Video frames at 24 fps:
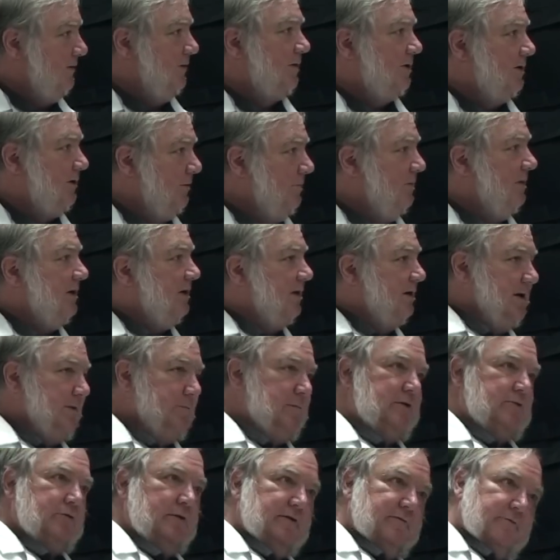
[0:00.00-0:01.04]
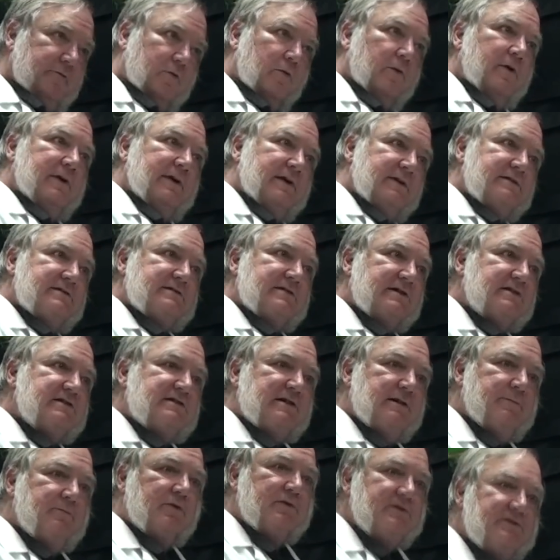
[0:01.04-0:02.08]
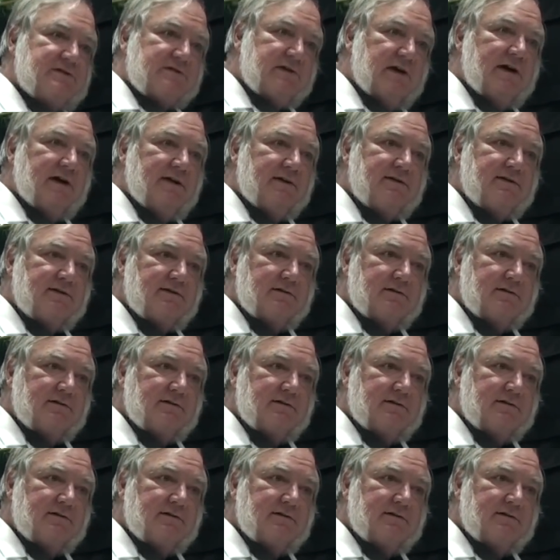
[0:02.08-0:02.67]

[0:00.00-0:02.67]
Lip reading: your humidity between 40 and 60%.